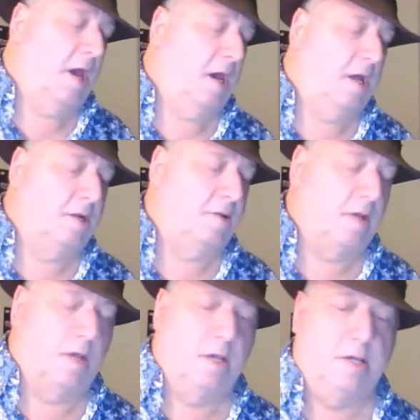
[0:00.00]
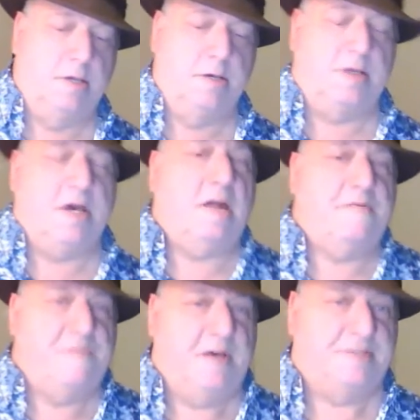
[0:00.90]
and you
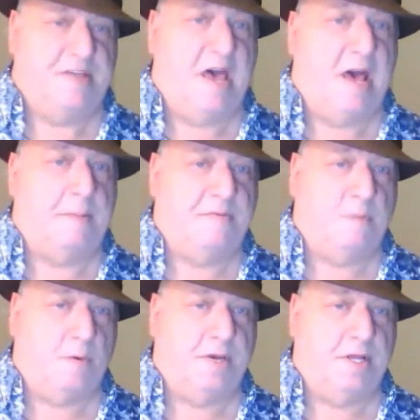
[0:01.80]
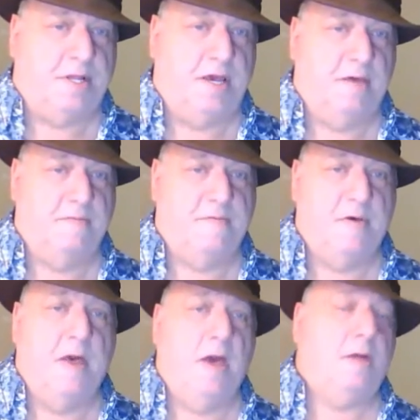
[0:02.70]
got to fix that before you leave.
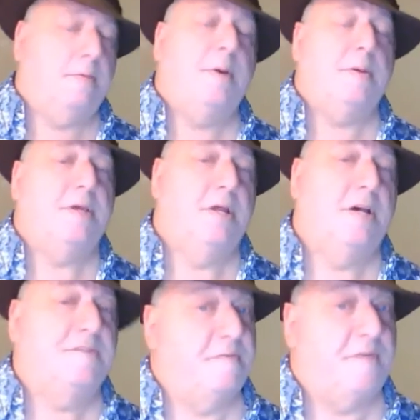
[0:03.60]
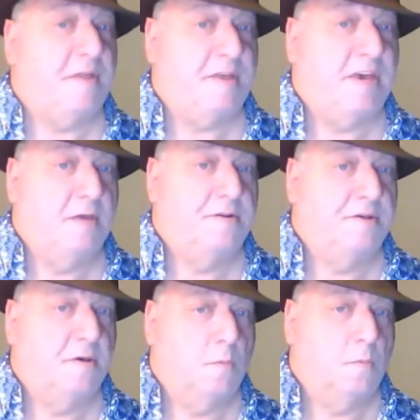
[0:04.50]
And it'd be really nice if you found the
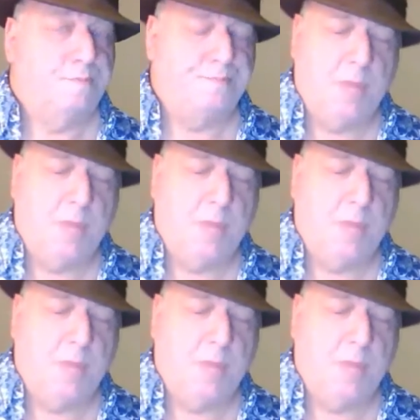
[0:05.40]
kid too.